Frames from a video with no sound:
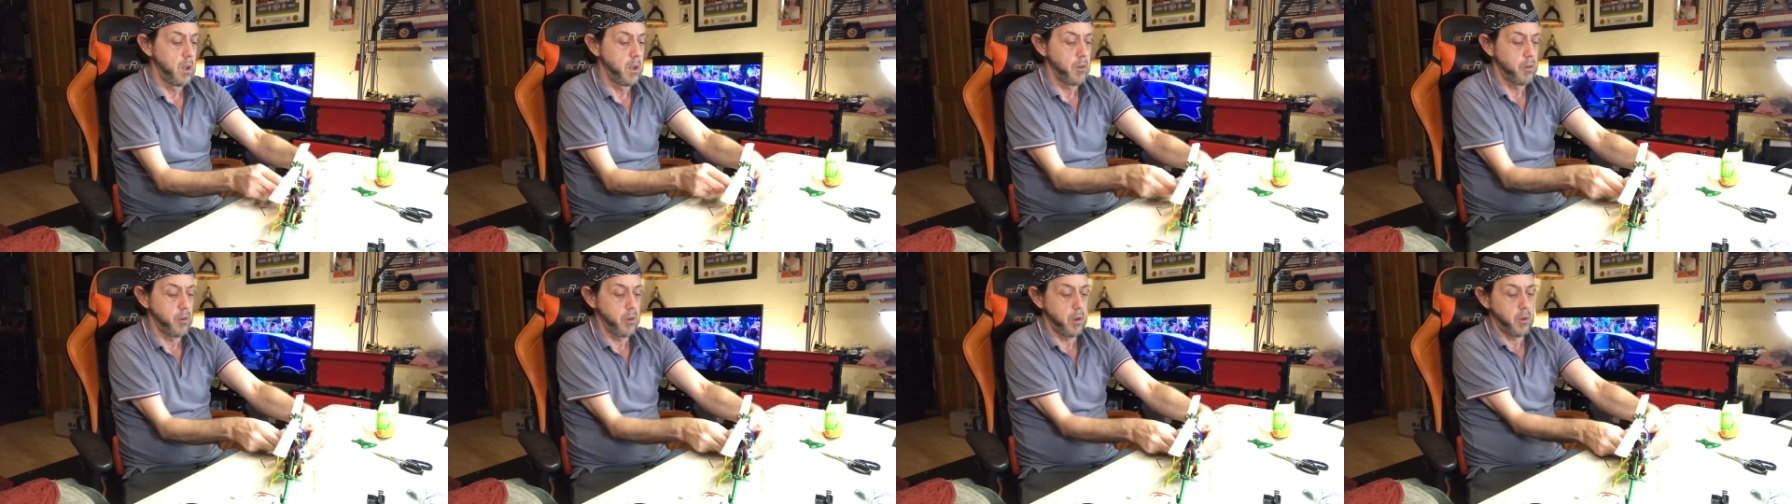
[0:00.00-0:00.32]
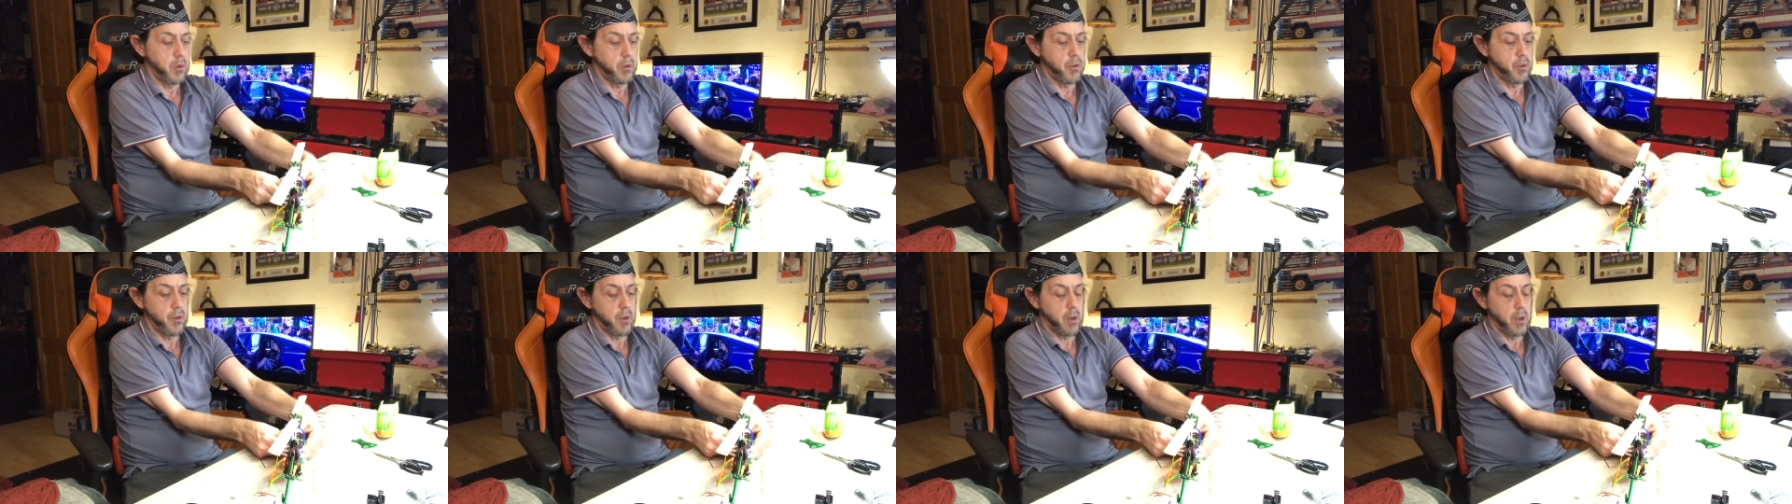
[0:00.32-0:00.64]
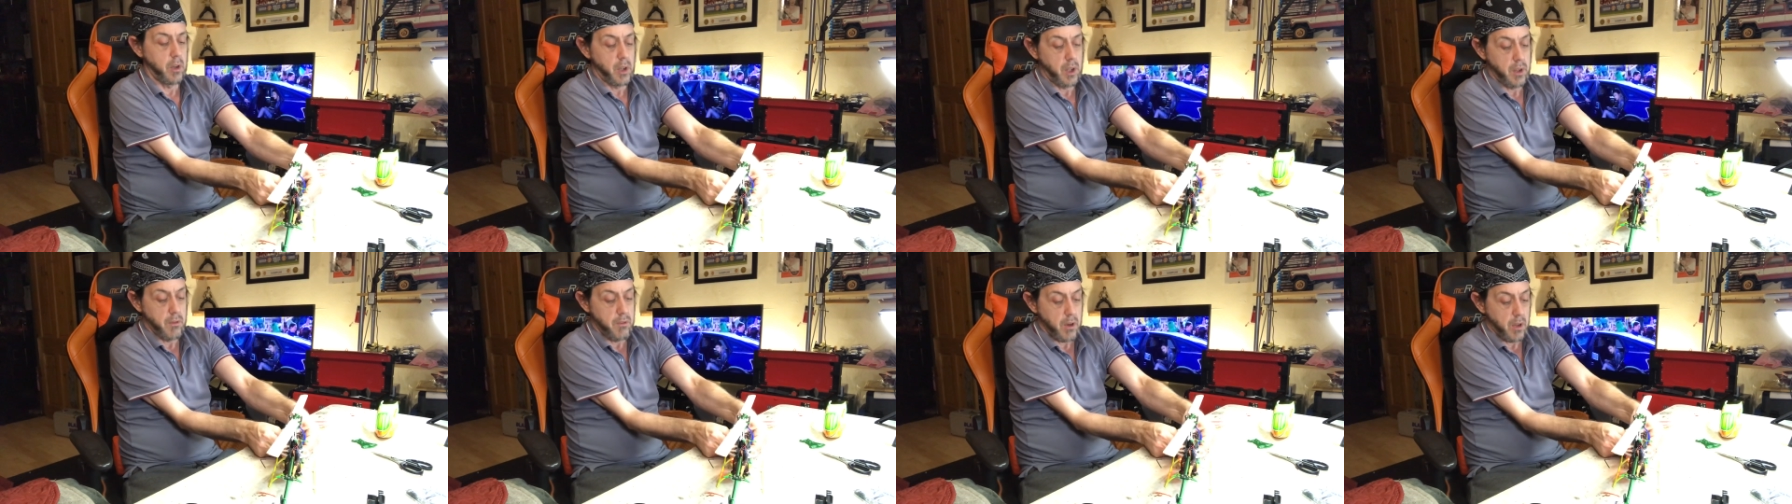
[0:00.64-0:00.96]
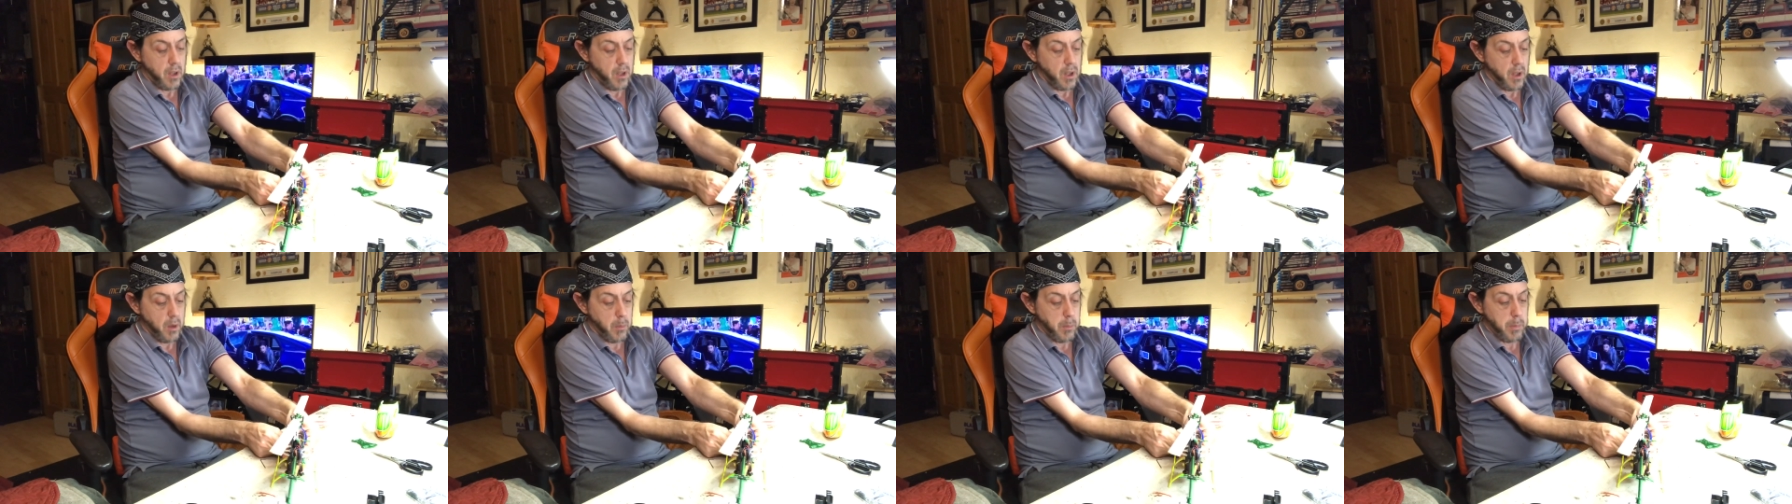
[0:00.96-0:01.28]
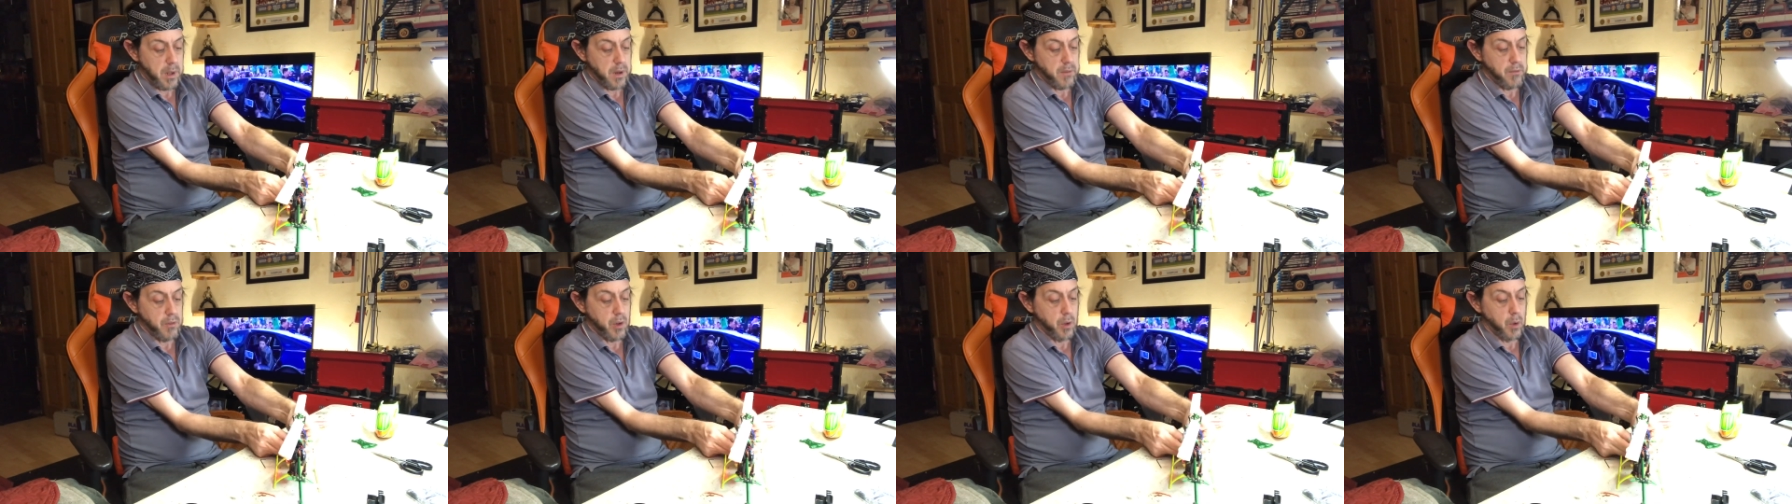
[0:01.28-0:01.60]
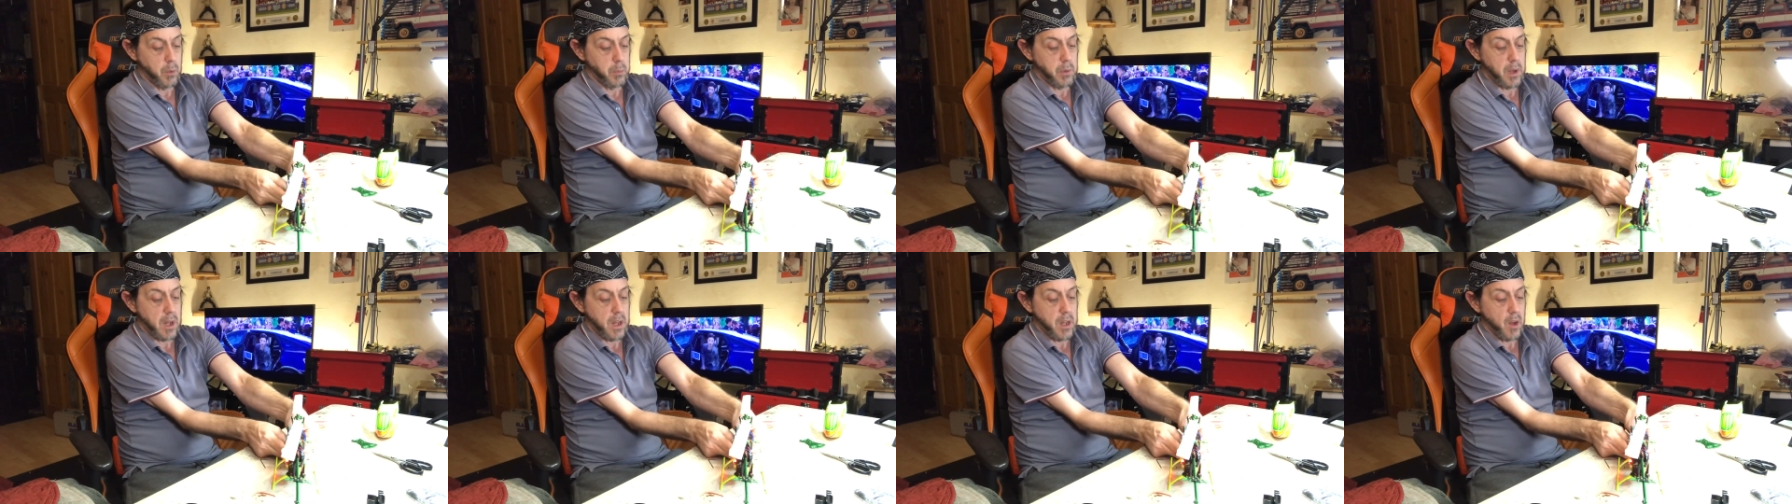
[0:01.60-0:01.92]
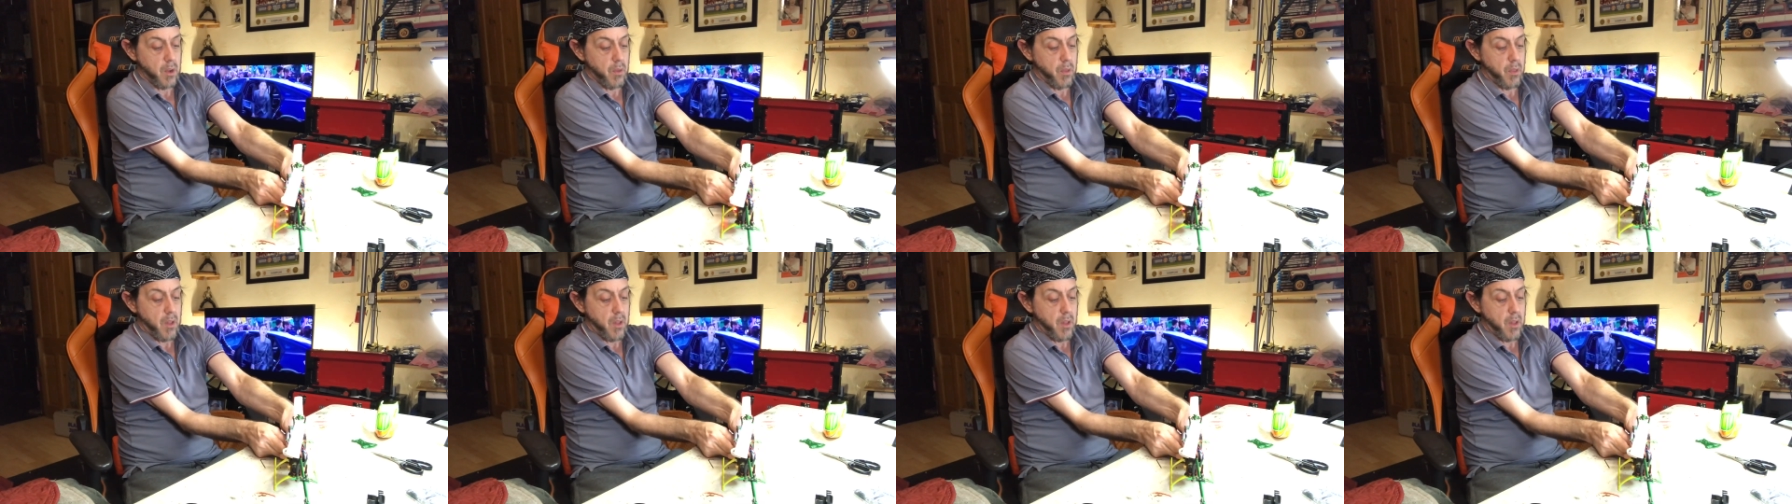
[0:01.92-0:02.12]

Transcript: So I'll just sort of give you a little bit of an update on